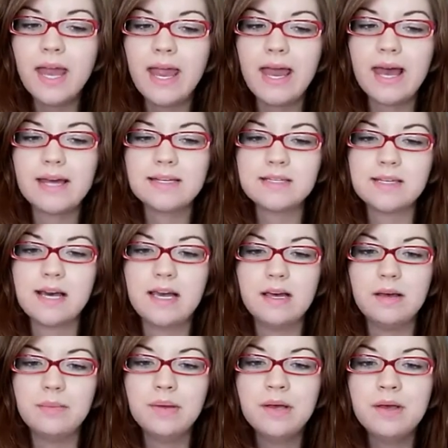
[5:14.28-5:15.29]
And
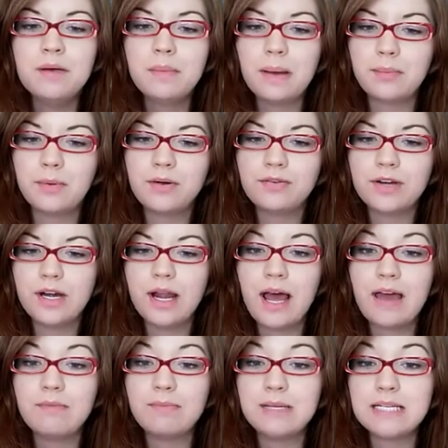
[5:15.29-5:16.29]
my boyfriend and
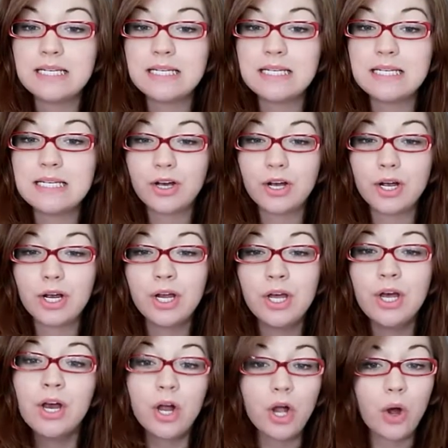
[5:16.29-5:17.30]
I have been together
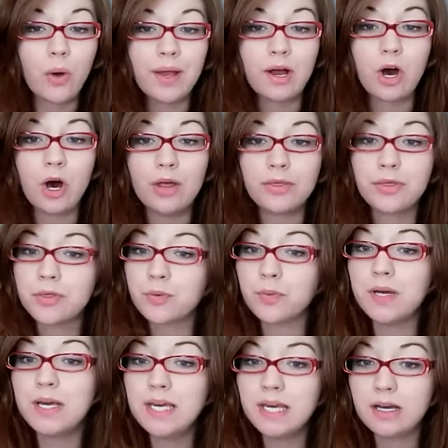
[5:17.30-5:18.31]
going on
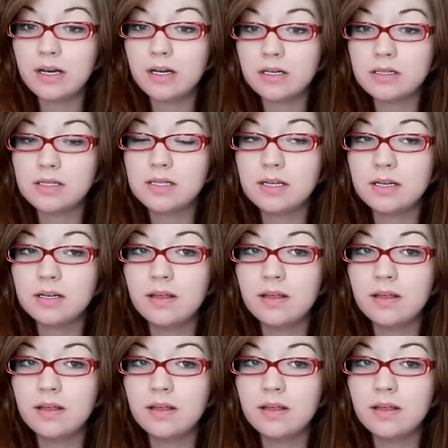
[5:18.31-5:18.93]
3 years